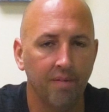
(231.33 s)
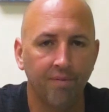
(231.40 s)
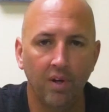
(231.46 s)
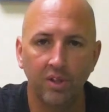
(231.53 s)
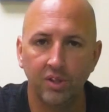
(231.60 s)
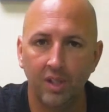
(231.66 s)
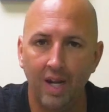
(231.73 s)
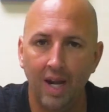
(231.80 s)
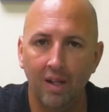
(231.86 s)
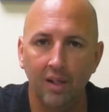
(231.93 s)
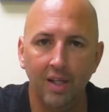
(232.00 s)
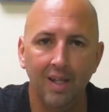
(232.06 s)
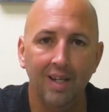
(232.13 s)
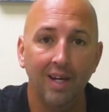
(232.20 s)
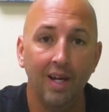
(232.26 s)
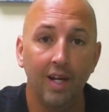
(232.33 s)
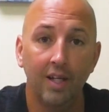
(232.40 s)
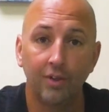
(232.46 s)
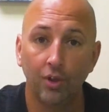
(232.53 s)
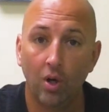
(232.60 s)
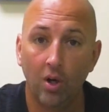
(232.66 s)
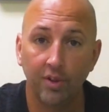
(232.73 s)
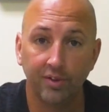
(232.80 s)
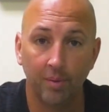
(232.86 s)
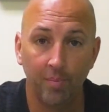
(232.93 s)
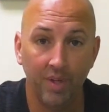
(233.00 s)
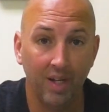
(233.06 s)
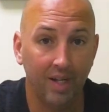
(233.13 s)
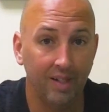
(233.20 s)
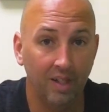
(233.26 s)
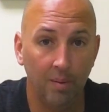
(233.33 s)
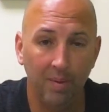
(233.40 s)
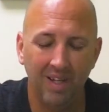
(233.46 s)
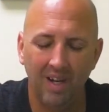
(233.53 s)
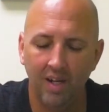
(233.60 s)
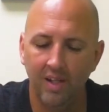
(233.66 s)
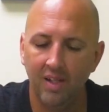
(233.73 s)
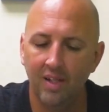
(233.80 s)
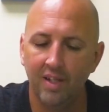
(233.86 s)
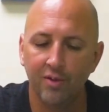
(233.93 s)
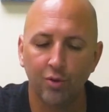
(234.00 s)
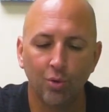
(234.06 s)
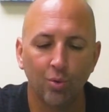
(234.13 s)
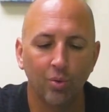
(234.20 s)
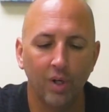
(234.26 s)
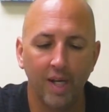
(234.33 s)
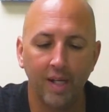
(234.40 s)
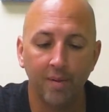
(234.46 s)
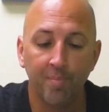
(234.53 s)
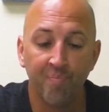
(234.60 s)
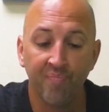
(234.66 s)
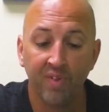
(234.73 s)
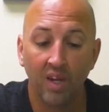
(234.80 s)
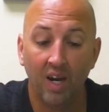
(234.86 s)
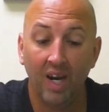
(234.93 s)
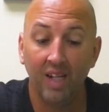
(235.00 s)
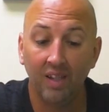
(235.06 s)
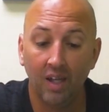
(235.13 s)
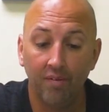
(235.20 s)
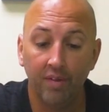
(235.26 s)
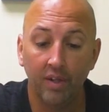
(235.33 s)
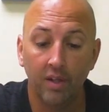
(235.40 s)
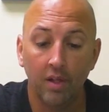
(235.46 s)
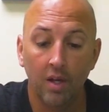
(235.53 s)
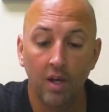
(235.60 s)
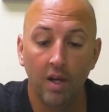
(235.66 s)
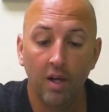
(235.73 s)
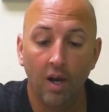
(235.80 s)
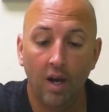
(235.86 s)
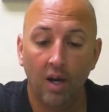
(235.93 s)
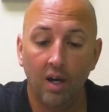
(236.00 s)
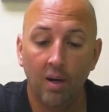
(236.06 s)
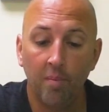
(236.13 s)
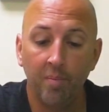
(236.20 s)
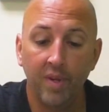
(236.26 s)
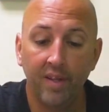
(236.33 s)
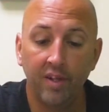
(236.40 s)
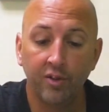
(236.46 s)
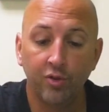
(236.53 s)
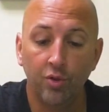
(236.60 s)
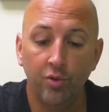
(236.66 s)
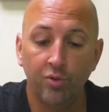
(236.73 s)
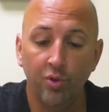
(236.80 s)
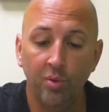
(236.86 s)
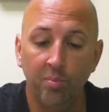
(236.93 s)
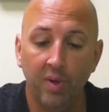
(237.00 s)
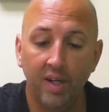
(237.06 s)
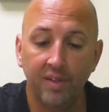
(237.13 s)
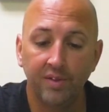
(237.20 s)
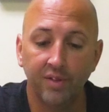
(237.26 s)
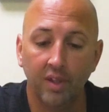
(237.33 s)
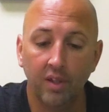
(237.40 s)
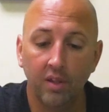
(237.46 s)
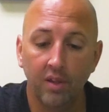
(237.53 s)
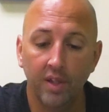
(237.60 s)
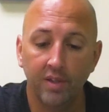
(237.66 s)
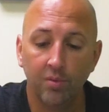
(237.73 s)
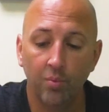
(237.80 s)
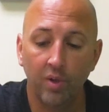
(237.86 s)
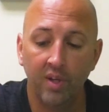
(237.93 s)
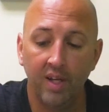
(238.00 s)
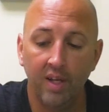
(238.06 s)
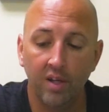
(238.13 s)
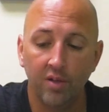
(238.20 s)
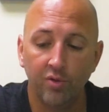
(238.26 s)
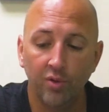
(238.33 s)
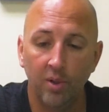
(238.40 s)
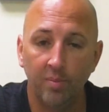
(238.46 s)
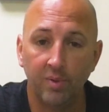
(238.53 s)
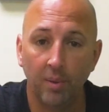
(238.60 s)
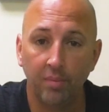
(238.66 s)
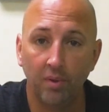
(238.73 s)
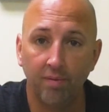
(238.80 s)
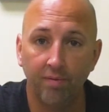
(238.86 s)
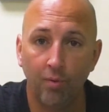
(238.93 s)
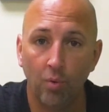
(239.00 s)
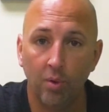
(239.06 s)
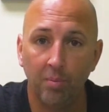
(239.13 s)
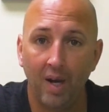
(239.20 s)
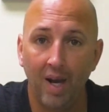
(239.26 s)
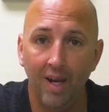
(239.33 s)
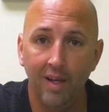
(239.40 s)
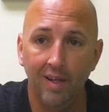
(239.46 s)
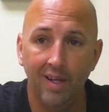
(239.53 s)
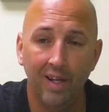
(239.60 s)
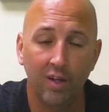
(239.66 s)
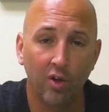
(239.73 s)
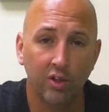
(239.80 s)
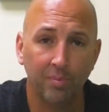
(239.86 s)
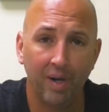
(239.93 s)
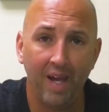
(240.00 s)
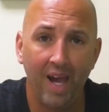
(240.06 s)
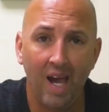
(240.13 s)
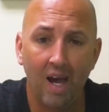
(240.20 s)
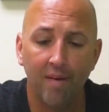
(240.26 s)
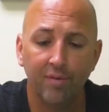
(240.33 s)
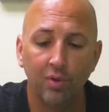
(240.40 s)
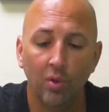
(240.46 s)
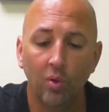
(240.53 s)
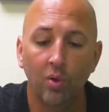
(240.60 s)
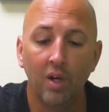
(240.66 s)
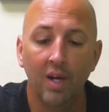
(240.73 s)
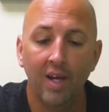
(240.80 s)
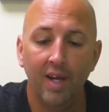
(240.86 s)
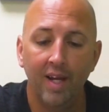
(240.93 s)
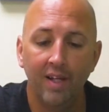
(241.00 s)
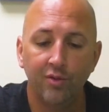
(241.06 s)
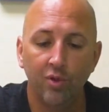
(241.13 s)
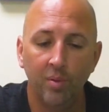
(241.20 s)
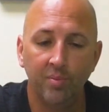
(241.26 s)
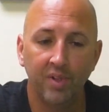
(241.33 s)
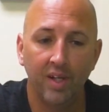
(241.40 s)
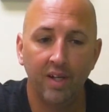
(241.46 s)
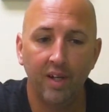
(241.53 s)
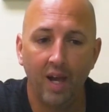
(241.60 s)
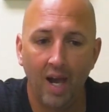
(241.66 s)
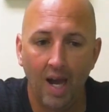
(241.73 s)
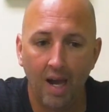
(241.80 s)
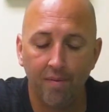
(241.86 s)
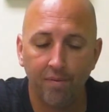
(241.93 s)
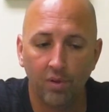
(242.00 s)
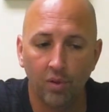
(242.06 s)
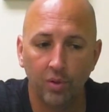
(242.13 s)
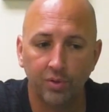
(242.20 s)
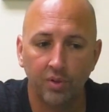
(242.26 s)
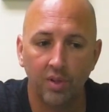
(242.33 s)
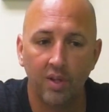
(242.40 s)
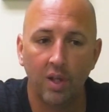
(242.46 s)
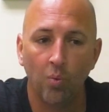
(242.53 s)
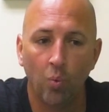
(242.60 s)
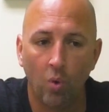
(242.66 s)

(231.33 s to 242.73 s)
functionality is awesome. The idea behind it is great. I love it. Then there's 2 zoom buttons. This one here zooms up to 4 by, and it goes by half. So it zooms in half closer than